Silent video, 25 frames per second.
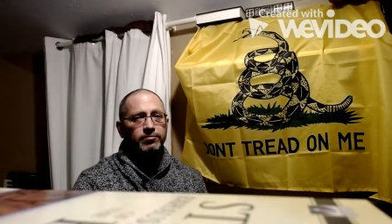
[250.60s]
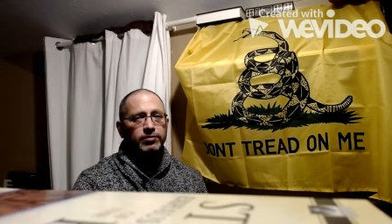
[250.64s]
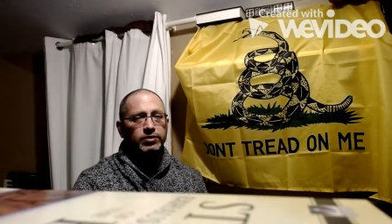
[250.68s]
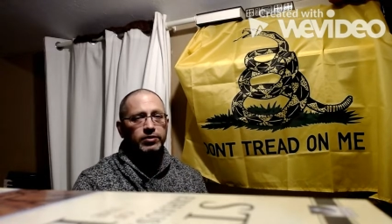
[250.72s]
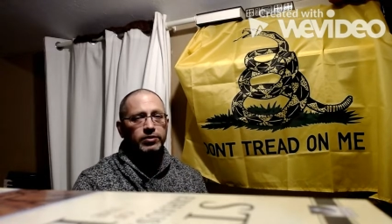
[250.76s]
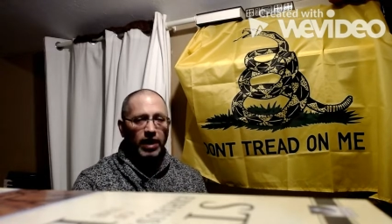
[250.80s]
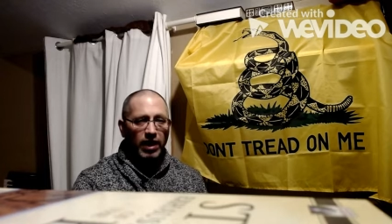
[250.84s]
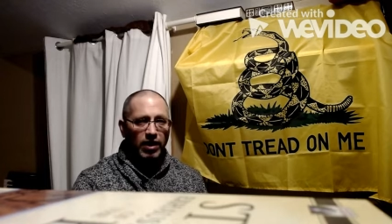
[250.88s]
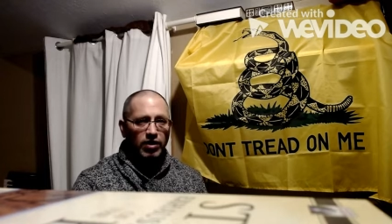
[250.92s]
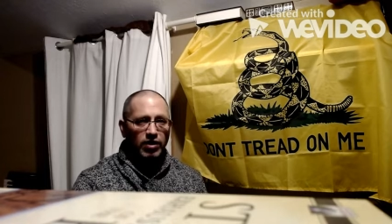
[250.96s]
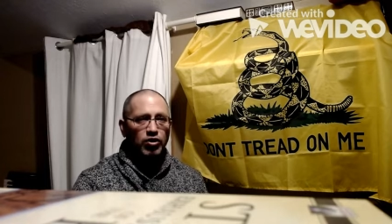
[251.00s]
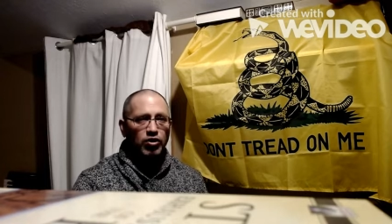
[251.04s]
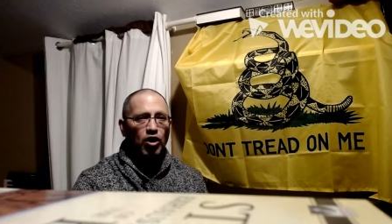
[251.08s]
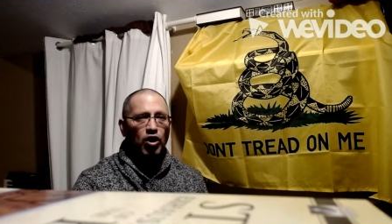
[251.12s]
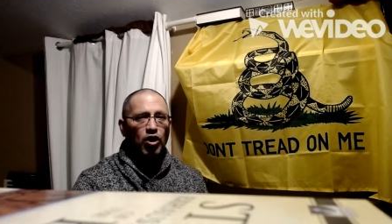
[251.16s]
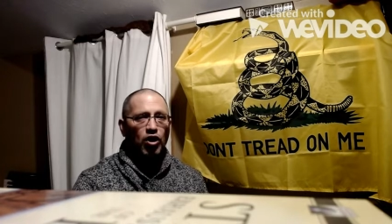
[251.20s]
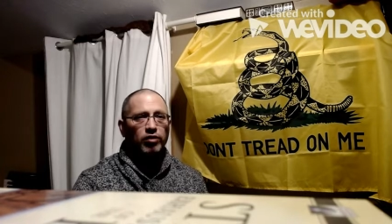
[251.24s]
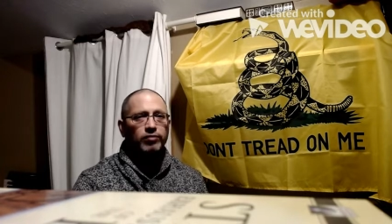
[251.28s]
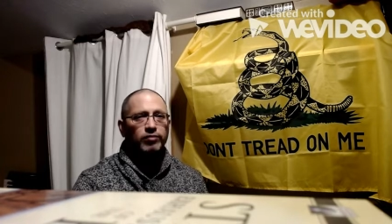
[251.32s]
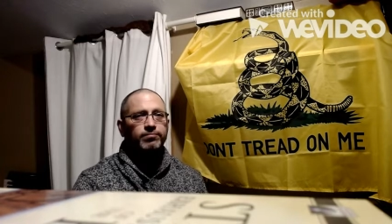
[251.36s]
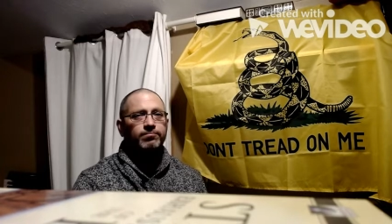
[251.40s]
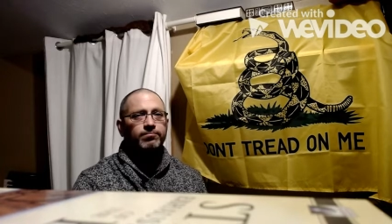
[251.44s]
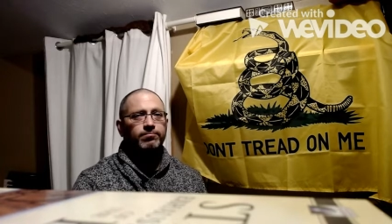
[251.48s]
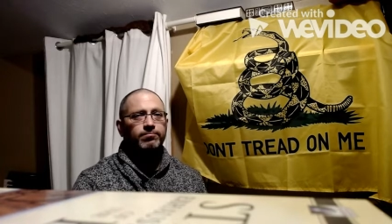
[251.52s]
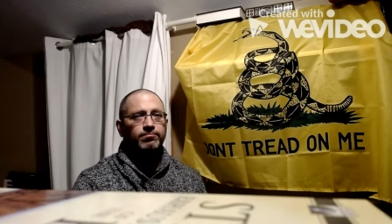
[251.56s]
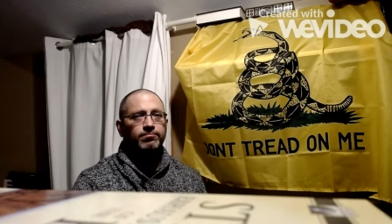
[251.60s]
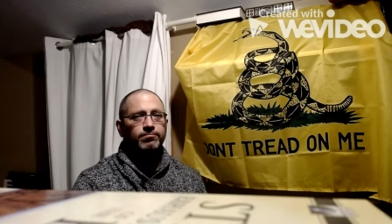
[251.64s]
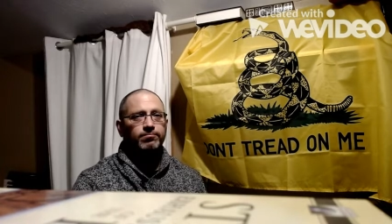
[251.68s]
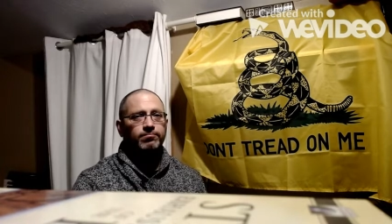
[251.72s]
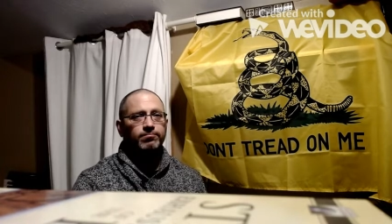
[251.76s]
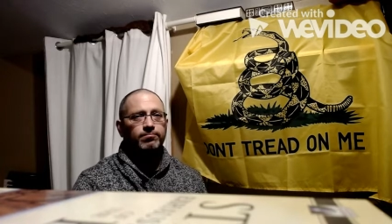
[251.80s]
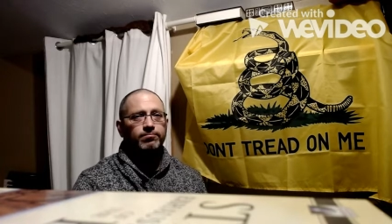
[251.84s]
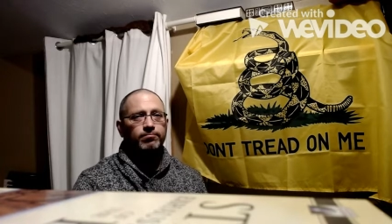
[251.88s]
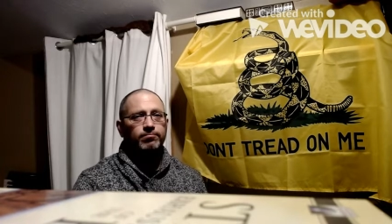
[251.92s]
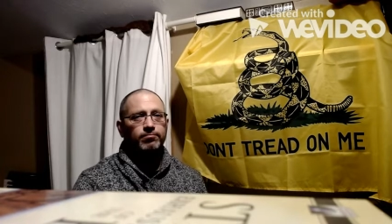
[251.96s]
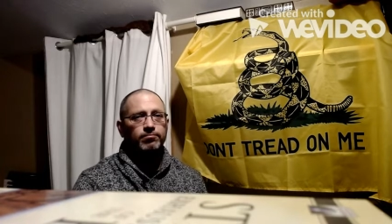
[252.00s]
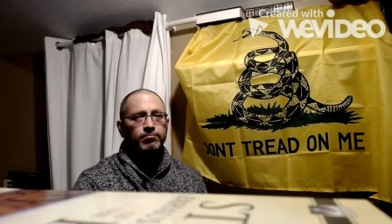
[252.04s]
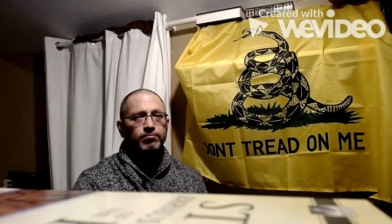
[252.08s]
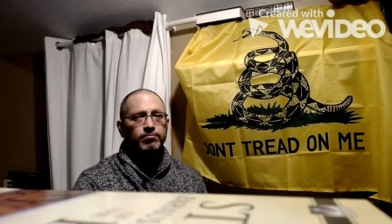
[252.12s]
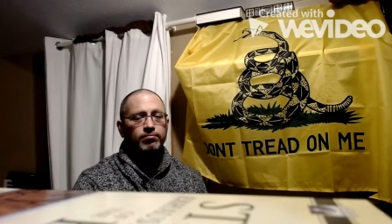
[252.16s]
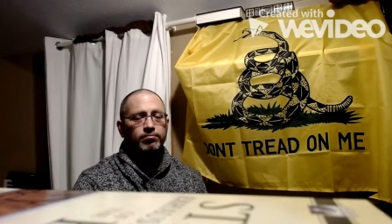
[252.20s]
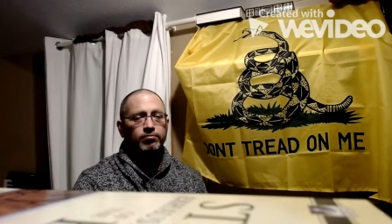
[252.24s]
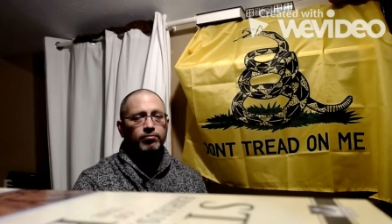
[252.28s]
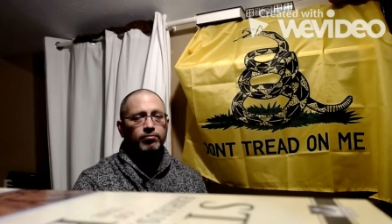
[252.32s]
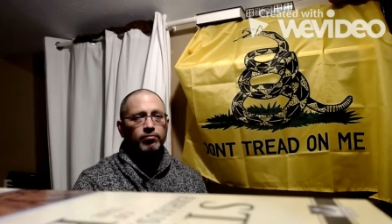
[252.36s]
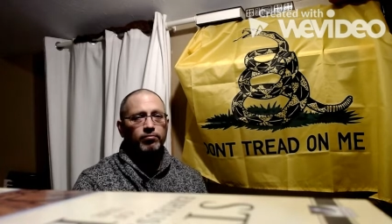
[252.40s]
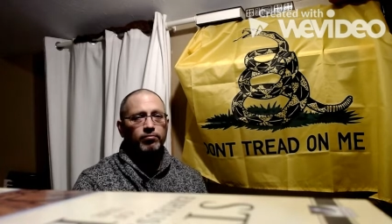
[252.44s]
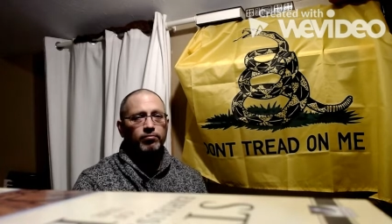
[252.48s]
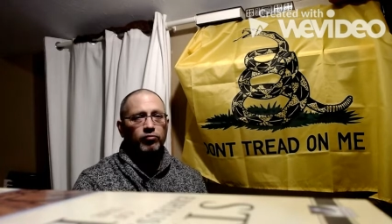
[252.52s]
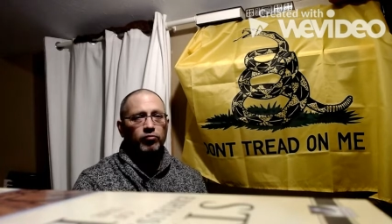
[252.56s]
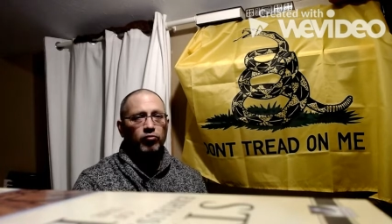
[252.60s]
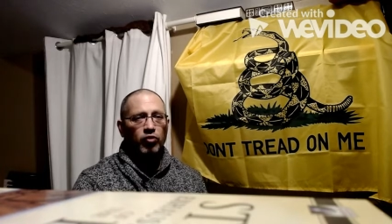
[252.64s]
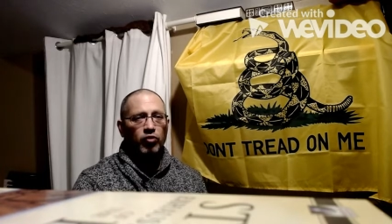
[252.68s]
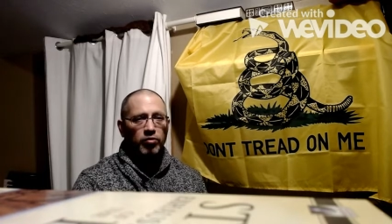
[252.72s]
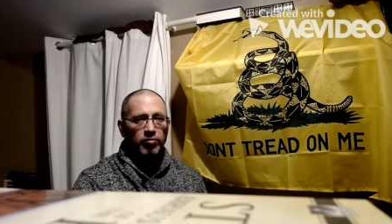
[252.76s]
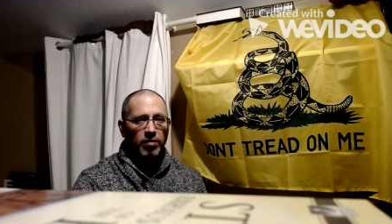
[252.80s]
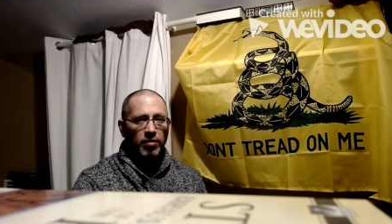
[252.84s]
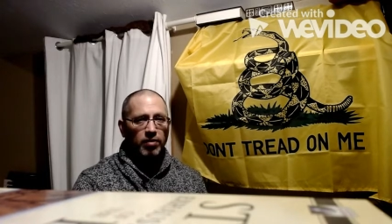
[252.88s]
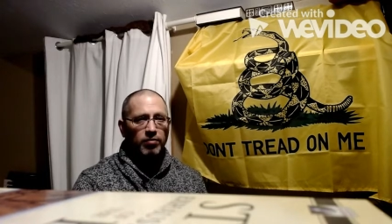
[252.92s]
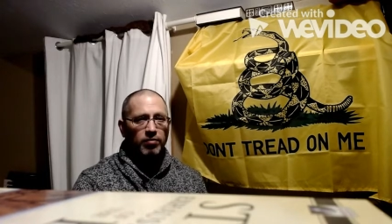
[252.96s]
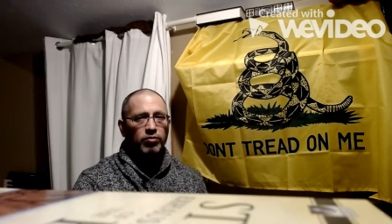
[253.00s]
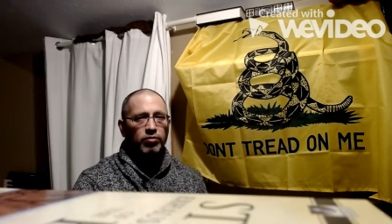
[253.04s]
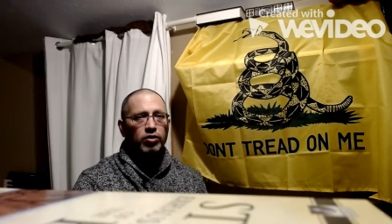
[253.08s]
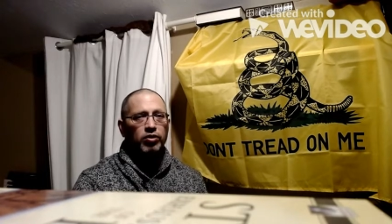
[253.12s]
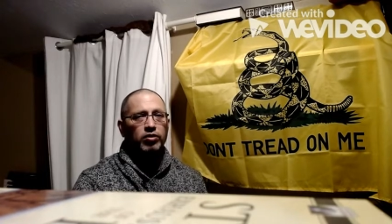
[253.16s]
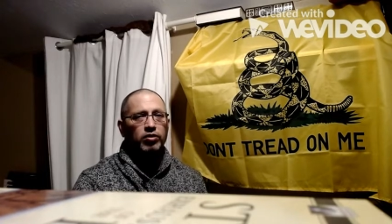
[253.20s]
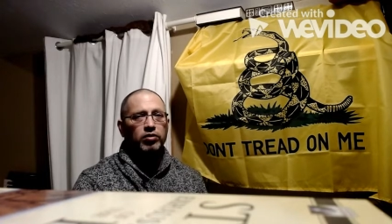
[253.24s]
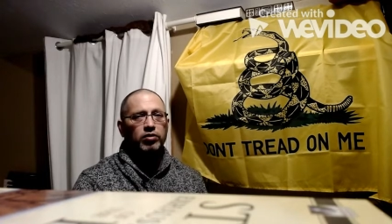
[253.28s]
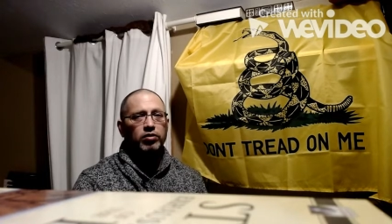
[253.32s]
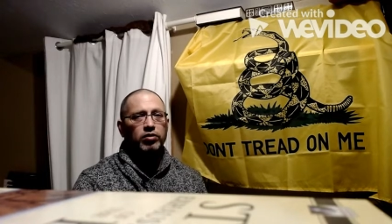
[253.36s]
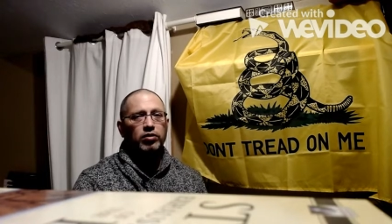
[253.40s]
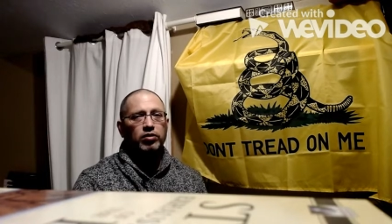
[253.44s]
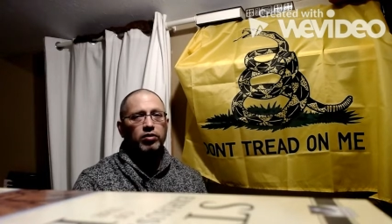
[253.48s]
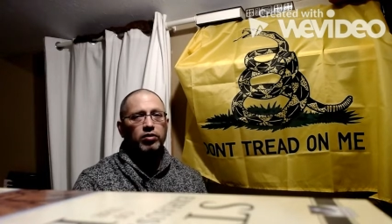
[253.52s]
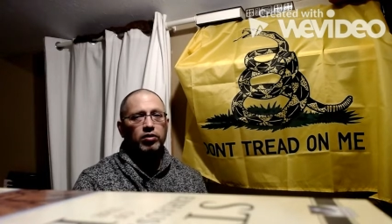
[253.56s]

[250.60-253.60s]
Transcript: Stand tall. Remember